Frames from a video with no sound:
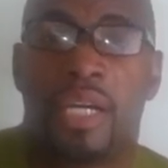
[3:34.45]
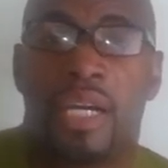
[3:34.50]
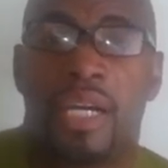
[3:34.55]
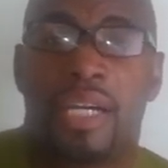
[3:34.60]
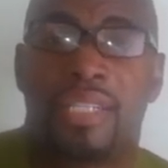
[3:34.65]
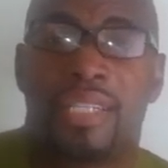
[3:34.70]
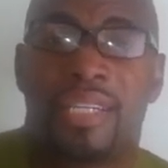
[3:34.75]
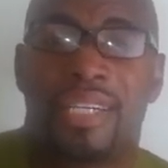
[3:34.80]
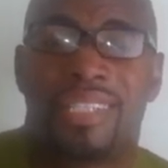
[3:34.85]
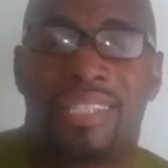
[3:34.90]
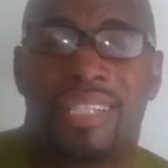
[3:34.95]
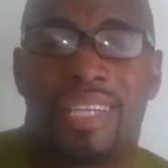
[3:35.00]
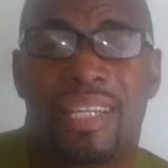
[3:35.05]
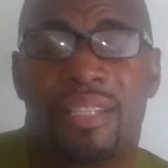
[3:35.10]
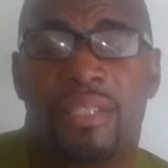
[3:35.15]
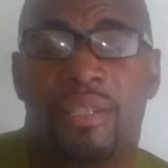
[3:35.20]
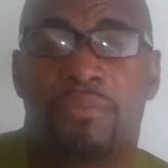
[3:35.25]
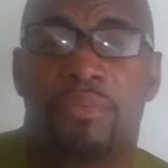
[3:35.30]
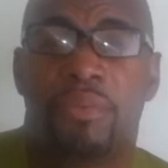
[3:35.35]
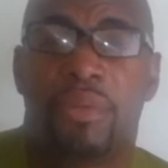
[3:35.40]
As I said
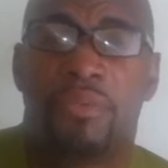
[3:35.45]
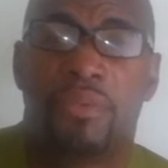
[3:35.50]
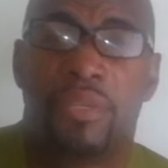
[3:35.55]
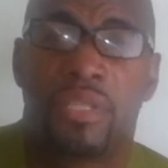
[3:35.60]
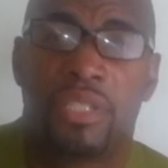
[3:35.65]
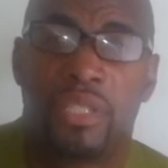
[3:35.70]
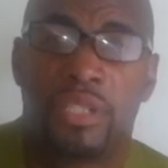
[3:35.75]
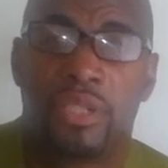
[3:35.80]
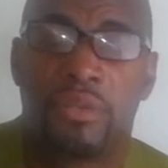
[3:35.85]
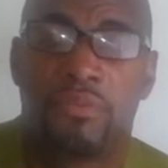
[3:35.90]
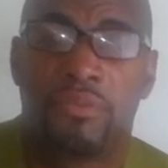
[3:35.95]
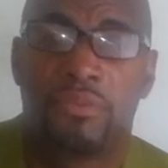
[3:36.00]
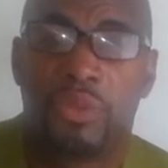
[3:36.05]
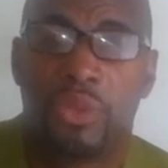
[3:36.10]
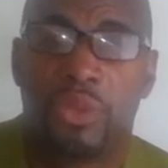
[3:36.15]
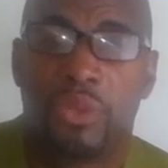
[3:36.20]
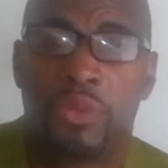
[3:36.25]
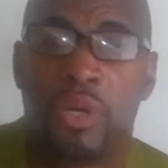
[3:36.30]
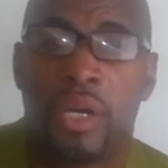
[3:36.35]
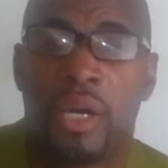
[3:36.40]
in a previous
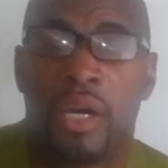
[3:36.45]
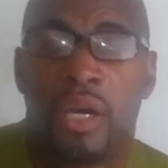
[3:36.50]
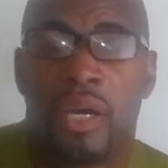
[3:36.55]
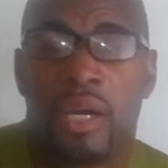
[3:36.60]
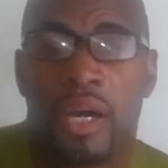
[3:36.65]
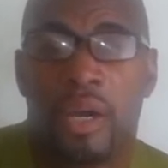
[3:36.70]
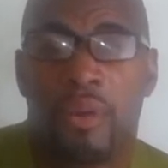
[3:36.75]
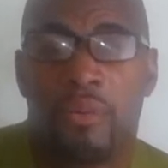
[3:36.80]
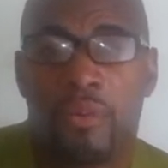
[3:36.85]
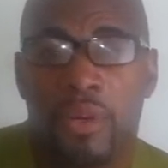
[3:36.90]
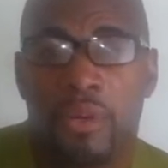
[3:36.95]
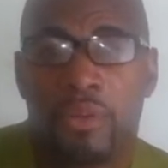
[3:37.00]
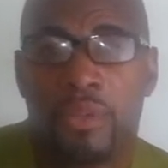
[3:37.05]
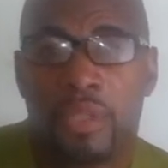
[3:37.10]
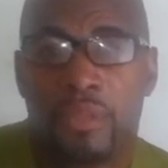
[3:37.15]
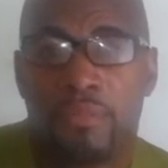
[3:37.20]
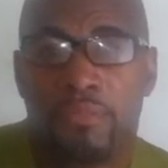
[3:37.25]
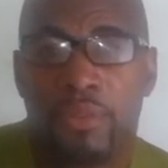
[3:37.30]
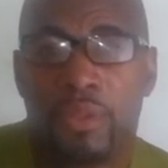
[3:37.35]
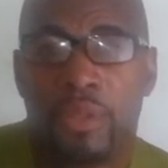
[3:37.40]
interview, I wrote
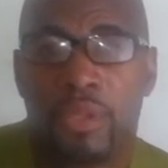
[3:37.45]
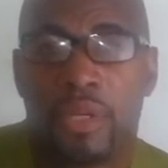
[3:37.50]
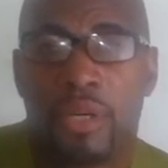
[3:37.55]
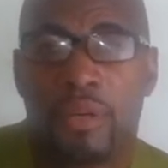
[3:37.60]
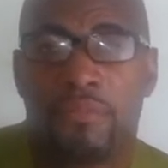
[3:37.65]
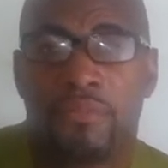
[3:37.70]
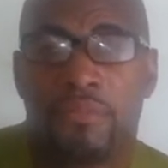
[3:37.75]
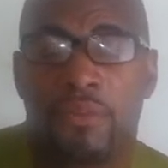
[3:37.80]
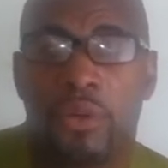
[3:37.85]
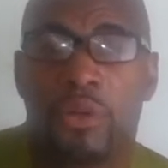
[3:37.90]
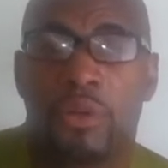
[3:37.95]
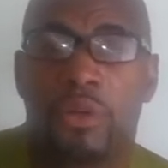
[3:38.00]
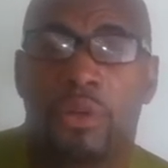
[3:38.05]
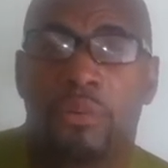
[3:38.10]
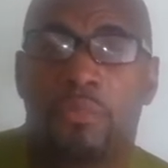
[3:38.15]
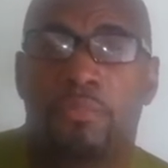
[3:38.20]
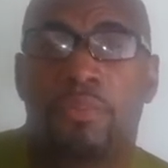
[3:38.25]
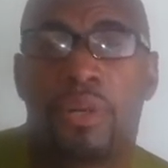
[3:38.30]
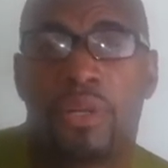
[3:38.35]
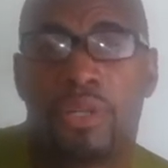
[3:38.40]
the book
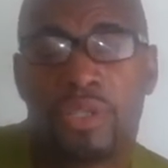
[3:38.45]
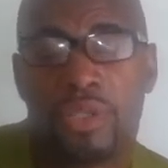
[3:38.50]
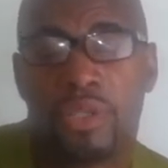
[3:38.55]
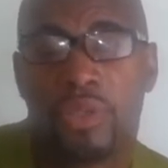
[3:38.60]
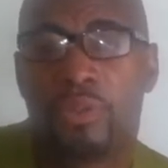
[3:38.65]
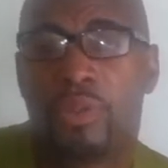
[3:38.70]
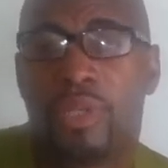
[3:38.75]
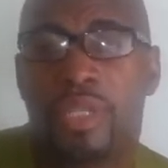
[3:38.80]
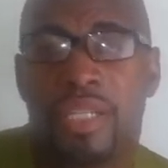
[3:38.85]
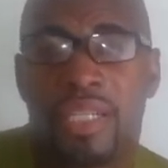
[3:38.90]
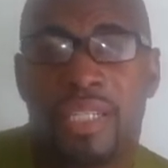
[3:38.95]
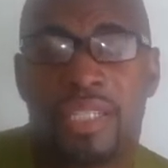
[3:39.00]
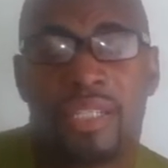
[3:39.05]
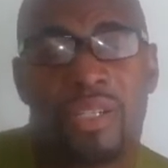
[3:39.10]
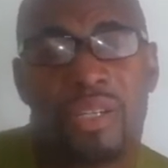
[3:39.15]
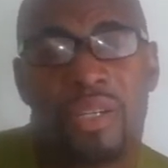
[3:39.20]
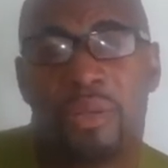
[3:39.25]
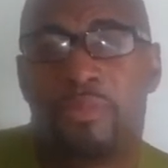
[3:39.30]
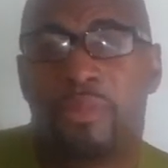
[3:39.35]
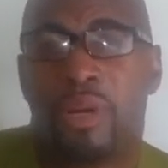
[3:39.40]
for personal
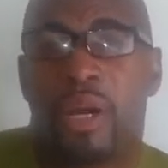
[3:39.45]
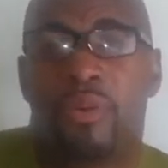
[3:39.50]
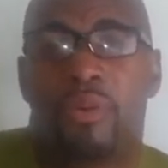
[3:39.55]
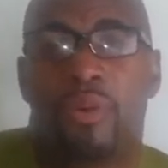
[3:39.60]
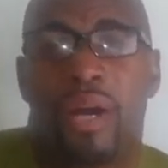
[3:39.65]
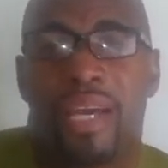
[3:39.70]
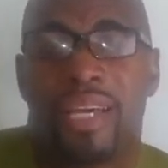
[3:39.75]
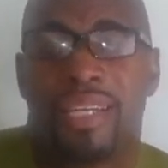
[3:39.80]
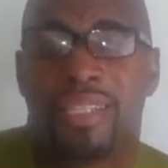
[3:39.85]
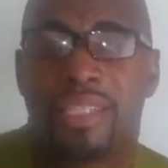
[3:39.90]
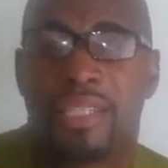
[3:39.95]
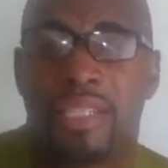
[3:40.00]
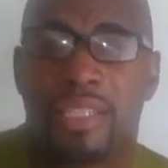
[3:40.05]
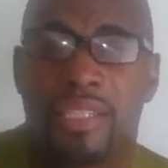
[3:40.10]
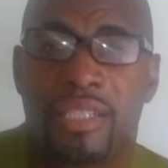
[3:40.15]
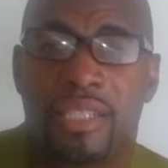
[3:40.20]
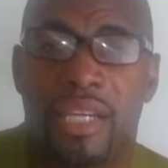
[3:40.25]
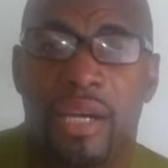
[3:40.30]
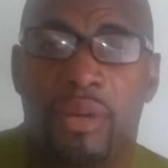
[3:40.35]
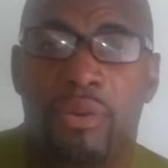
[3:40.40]
release. All my
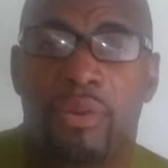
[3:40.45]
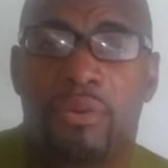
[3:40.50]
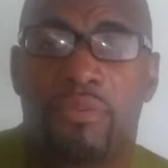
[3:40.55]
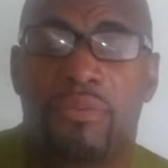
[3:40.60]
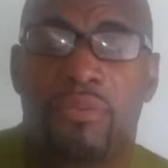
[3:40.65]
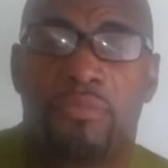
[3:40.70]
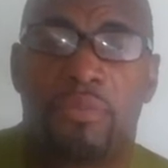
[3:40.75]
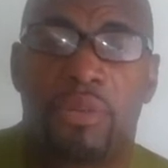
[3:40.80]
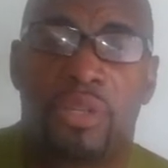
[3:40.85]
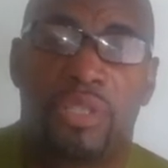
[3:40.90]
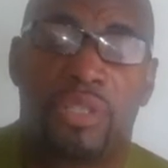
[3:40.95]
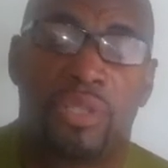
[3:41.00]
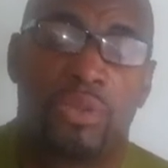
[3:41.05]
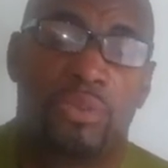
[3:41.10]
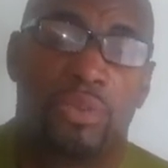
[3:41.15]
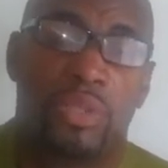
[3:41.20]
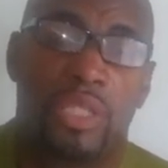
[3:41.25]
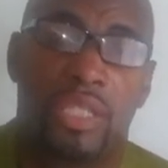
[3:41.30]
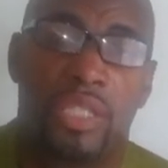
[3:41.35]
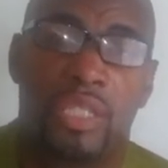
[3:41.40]
writings I wrote for personal
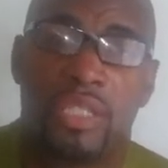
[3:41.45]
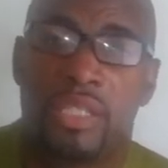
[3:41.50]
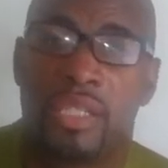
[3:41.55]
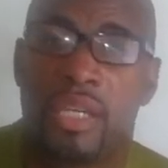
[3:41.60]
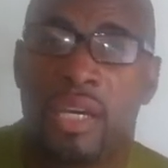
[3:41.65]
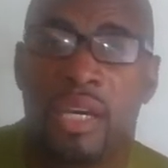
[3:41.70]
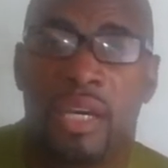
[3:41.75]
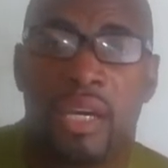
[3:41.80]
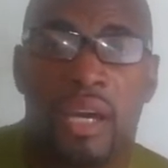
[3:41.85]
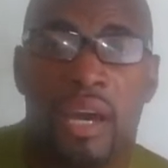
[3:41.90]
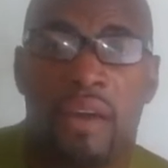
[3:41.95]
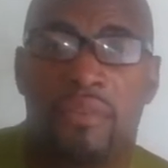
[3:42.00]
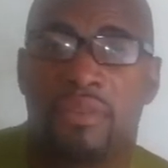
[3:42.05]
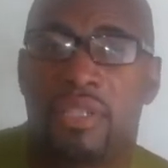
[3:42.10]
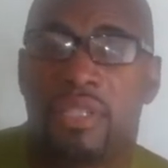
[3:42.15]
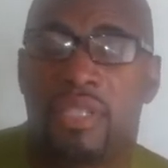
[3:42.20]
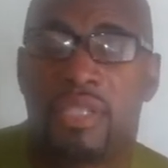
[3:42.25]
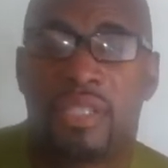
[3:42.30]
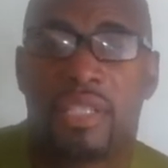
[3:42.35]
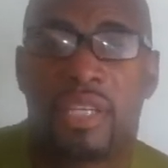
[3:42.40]
release. Ever
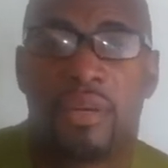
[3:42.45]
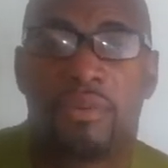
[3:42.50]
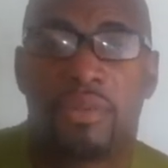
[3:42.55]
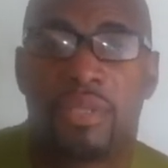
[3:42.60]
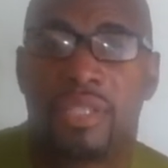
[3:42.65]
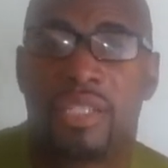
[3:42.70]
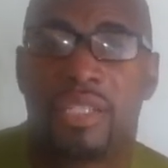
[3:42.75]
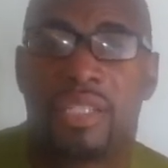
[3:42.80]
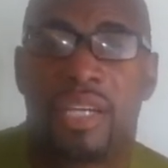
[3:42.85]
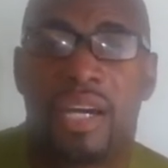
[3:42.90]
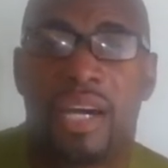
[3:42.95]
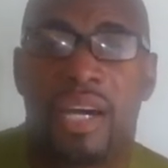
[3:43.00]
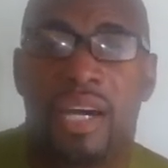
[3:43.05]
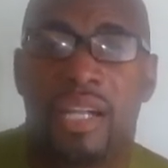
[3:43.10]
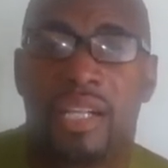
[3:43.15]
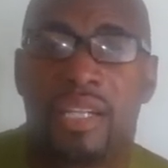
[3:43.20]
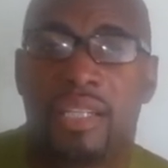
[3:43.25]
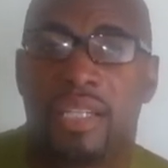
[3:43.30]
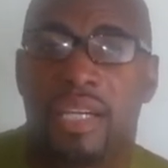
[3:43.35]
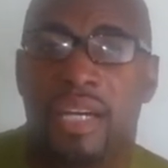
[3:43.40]
since I was a
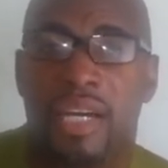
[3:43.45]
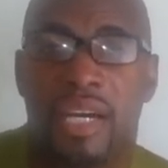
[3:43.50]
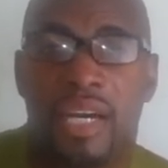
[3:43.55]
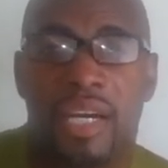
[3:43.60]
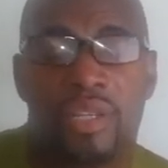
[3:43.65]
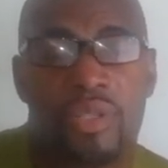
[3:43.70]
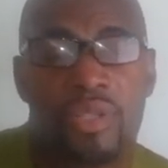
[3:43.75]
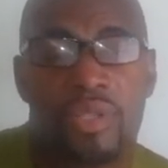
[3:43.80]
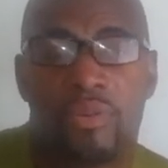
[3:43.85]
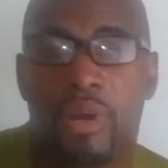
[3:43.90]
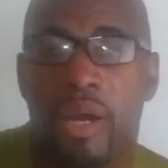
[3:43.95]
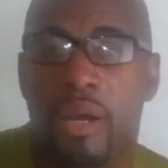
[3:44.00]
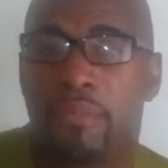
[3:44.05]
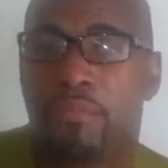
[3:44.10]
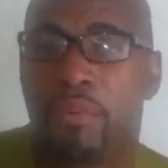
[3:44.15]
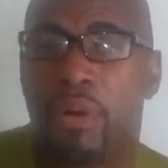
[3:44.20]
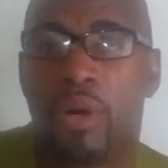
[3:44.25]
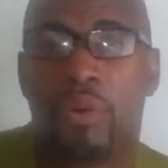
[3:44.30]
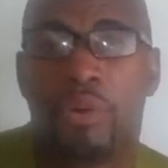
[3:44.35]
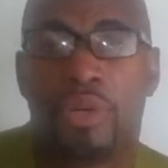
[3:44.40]
child, uh, I used to write
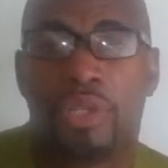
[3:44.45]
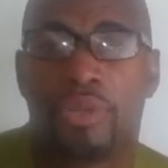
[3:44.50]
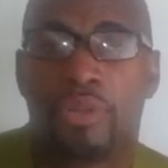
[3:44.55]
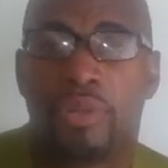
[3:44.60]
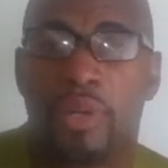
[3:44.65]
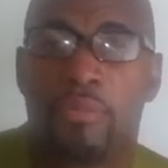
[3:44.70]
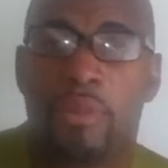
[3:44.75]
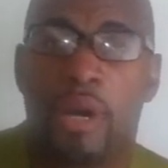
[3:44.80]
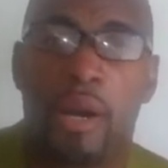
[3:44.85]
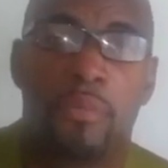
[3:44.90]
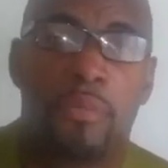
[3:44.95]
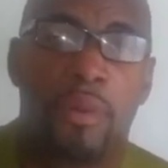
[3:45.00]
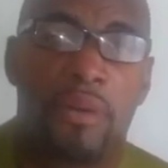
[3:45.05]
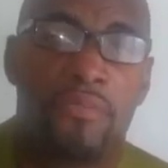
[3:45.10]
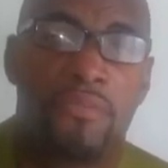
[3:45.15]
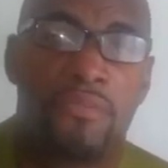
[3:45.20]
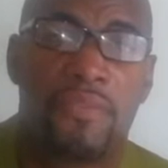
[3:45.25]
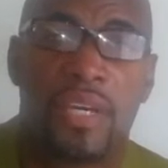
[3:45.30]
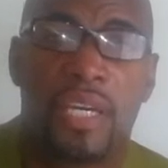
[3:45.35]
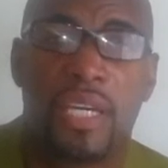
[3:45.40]
poetry about my
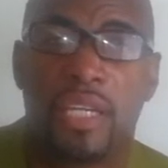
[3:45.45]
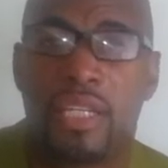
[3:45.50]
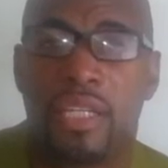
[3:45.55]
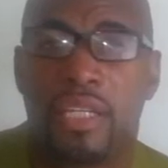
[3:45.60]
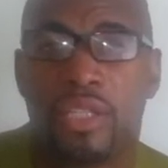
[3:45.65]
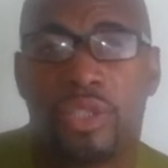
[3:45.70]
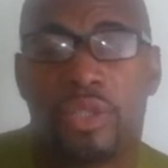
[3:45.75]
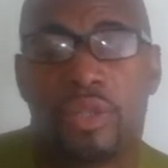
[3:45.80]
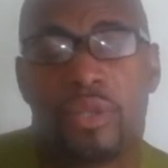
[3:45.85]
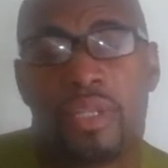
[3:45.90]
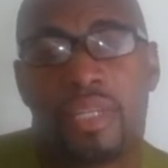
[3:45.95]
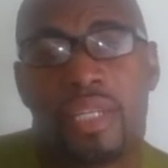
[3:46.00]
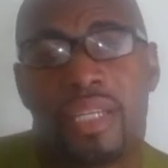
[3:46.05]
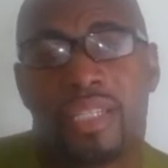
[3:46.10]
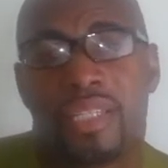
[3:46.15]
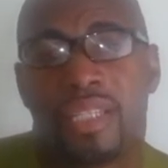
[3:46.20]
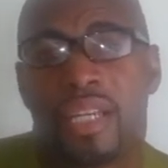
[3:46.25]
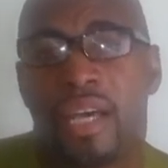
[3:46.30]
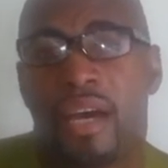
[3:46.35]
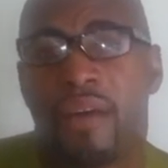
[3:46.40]
feelings or
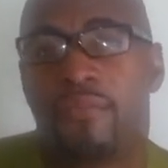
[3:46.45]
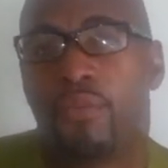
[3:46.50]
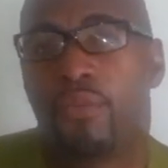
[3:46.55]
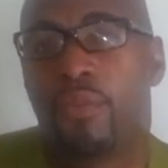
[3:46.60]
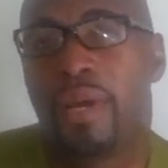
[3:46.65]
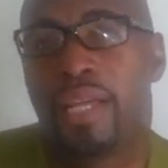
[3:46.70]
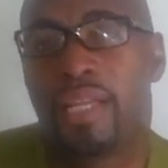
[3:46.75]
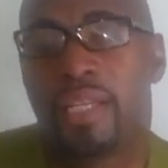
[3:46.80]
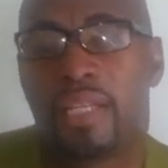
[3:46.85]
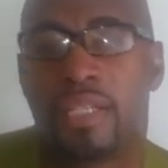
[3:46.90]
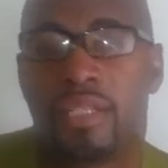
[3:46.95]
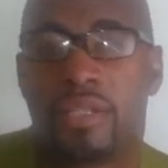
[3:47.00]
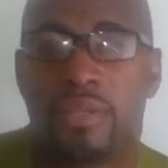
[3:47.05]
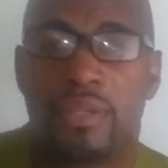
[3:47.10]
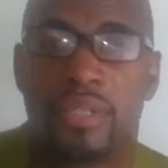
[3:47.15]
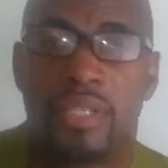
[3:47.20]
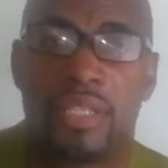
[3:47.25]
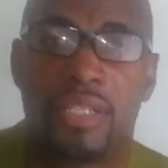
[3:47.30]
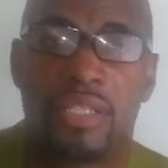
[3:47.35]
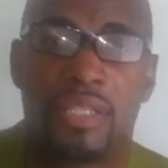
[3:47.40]
things that I've witnessed or
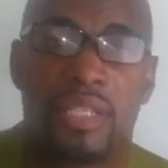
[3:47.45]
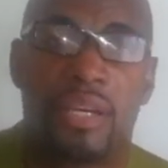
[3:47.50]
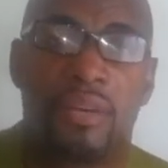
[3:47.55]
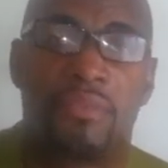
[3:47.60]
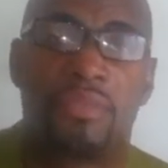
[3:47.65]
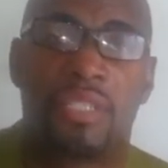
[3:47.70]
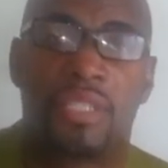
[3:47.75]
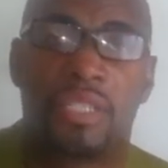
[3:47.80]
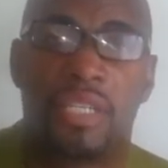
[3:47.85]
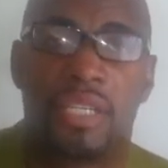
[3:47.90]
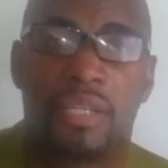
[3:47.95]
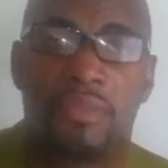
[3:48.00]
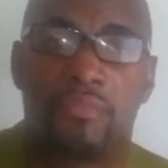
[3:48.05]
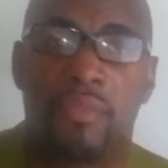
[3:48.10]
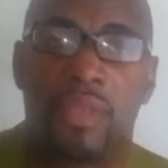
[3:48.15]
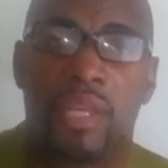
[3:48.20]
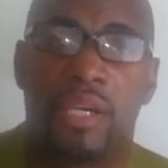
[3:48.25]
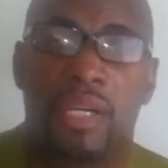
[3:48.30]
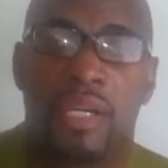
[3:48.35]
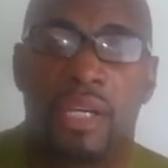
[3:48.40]
things that I've seen.